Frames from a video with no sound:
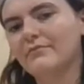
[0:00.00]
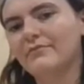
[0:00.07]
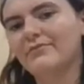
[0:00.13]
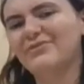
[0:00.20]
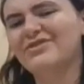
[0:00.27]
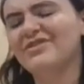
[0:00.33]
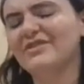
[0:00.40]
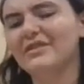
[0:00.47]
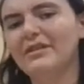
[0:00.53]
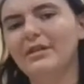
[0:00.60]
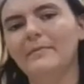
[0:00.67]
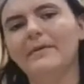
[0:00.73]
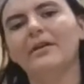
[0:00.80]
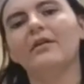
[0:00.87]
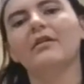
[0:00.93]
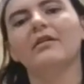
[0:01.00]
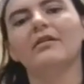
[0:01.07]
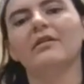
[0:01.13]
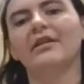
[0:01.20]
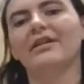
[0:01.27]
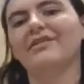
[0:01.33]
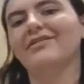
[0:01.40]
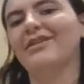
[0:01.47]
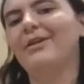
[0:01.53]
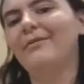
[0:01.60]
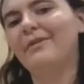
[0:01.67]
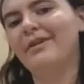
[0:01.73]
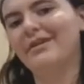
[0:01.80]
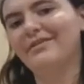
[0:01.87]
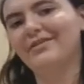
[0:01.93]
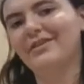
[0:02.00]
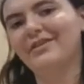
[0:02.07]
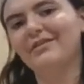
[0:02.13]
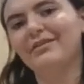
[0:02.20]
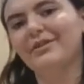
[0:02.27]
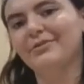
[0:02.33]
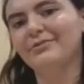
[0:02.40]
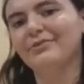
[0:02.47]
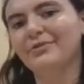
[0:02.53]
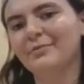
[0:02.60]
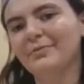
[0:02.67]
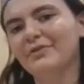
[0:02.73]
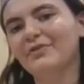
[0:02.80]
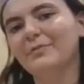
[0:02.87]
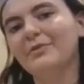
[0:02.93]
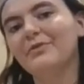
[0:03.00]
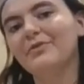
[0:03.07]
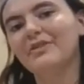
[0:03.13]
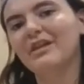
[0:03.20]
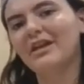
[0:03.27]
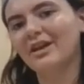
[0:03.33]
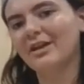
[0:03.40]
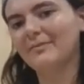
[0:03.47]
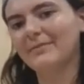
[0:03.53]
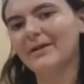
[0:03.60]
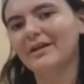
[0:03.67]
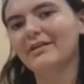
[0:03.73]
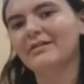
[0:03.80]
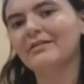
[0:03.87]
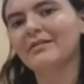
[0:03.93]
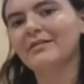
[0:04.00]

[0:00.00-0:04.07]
which is a little bit harder, and it's not wanting to go super smooth today, but